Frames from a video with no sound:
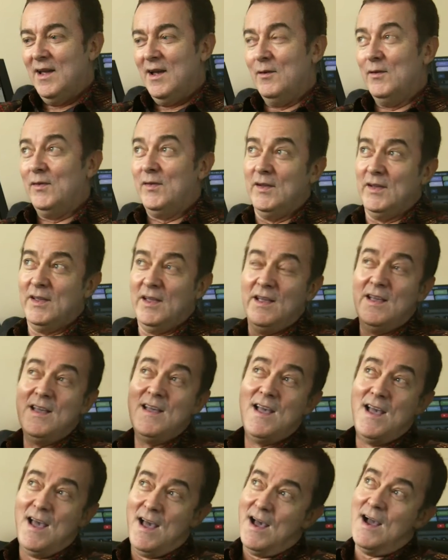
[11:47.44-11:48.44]
I was thinking,
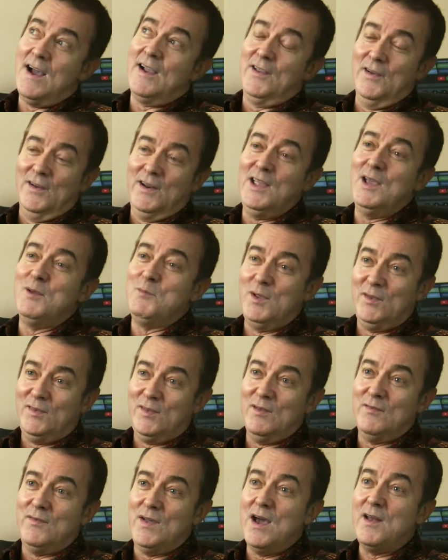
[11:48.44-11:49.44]
I got to get
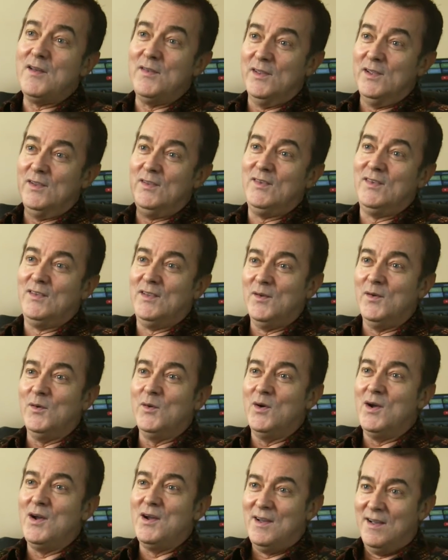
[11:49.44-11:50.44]
myself out of this
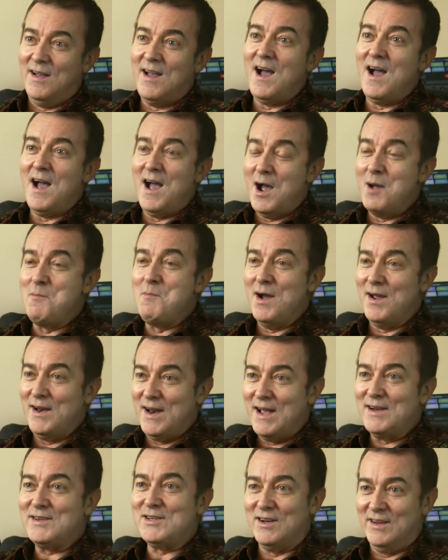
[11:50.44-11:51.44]
or I might
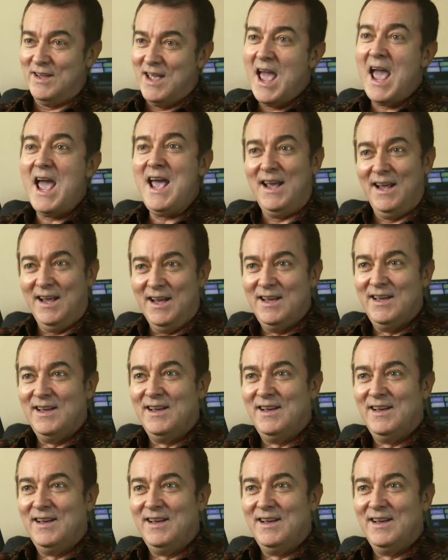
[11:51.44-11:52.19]
actually hang.